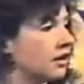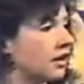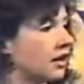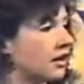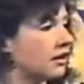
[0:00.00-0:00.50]

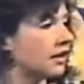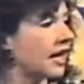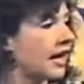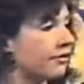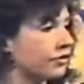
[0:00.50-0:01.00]

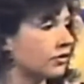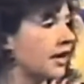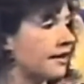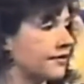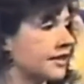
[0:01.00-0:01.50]

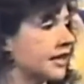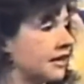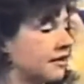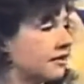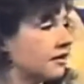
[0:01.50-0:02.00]
afterlife
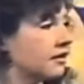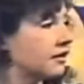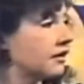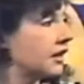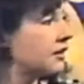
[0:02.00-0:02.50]
state
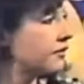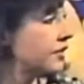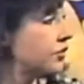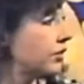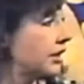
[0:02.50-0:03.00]

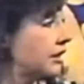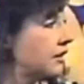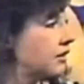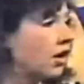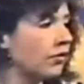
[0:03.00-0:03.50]
individually.
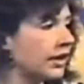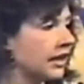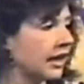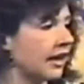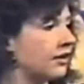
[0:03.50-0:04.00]
No one
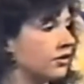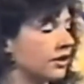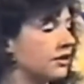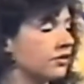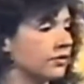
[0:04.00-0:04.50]
can enter
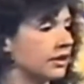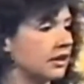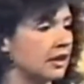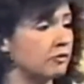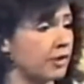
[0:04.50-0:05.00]
into it
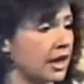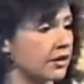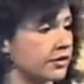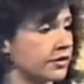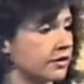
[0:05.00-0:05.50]
in
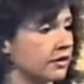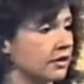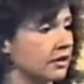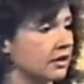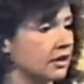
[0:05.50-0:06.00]
pairs,
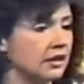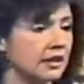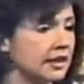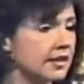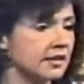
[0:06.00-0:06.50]
and
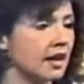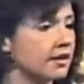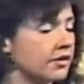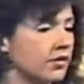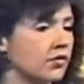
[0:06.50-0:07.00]
at least
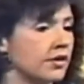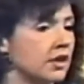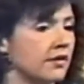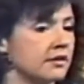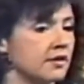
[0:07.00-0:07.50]
not under
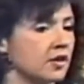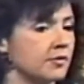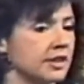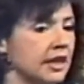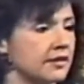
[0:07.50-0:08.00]
ordinary
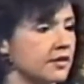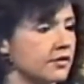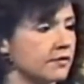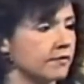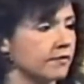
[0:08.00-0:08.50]

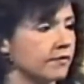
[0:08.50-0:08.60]
circumstances.